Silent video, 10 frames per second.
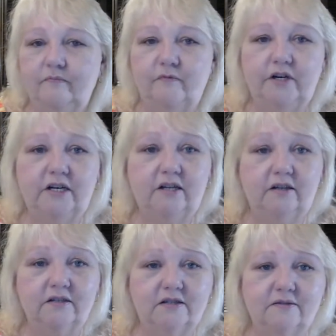
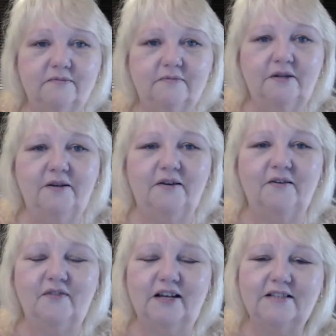ridiculous.
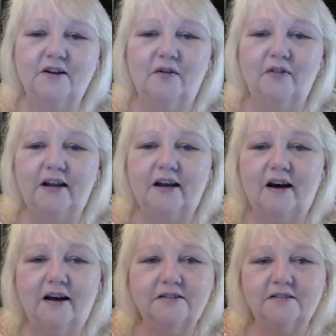That's all they
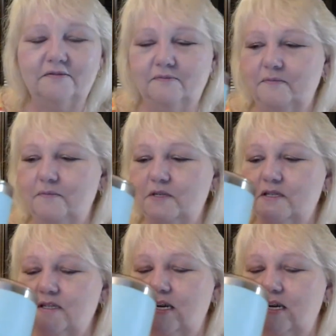got. Just